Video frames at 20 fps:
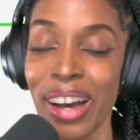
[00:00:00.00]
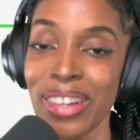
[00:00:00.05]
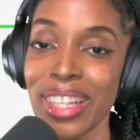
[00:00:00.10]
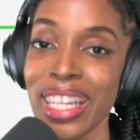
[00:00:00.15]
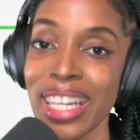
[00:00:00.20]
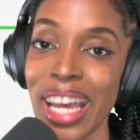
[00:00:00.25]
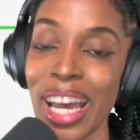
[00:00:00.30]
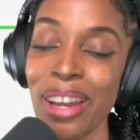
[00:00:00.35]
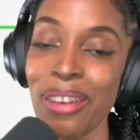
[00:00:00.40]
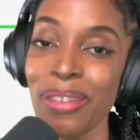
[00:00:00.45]

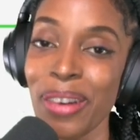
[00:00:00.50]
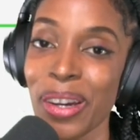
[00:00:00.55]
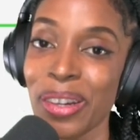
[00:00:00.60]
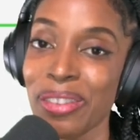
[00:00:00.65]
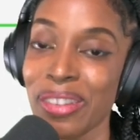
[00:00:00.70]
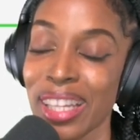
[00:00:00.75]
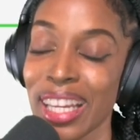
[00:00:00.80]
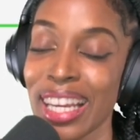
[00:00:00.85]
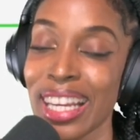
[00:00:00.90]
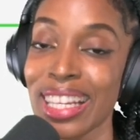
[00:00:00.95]
to get
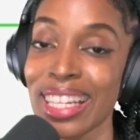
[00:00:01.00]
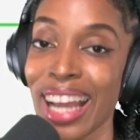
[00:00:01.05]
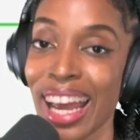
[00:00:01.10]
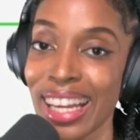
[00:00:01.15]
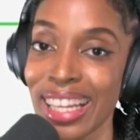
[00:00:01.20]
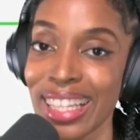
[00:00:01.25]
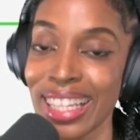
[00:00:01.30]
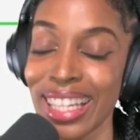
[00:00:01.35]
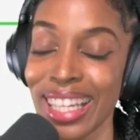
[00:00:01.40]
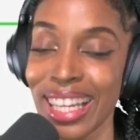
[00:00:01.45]
roughly
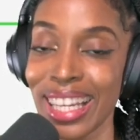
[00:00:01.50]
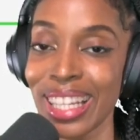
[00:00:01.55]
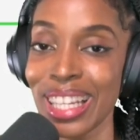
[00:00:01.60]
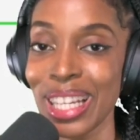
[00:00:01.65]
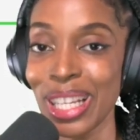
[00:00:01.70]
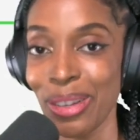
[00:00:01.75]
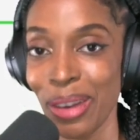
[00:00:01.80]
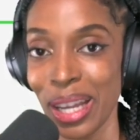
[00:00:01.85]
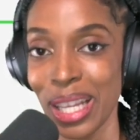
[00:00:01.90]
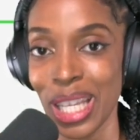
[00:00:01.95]
19 to
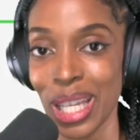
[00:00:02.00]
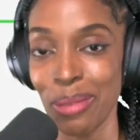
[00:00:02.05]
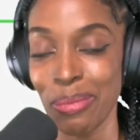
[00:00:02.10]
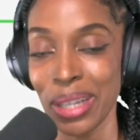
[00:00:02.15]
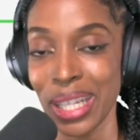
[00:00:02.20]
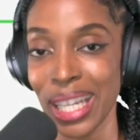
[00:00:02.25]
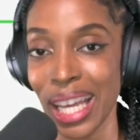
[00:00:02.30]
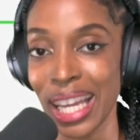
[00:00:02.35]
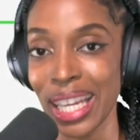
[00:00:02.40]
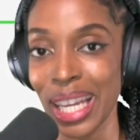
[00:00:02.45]
20%
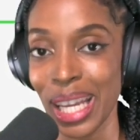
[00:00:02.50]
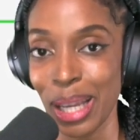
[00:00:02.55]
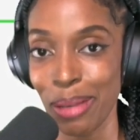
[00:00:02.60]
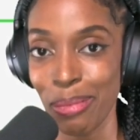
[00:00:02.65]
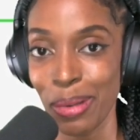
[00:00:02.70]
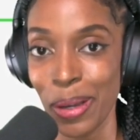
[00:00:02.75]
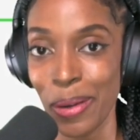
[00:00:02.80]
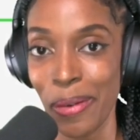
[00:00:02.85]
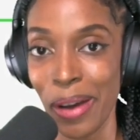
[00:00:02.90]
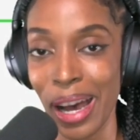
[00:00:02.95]

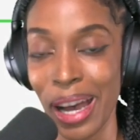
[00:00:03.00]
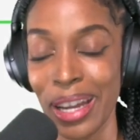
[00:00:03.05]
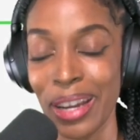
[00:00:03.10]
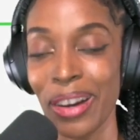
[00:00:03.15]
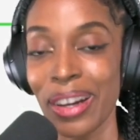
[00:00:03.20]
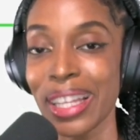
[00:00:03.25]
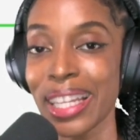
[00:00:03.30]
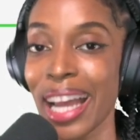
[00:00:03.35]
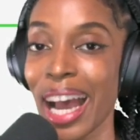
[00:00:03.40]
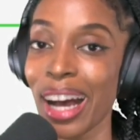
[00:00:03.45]
APY
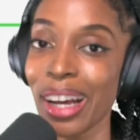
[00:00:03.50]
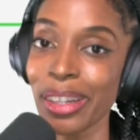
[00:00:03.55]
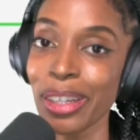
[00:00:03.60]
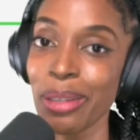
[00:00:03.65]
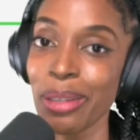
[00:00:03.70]
on the Anchor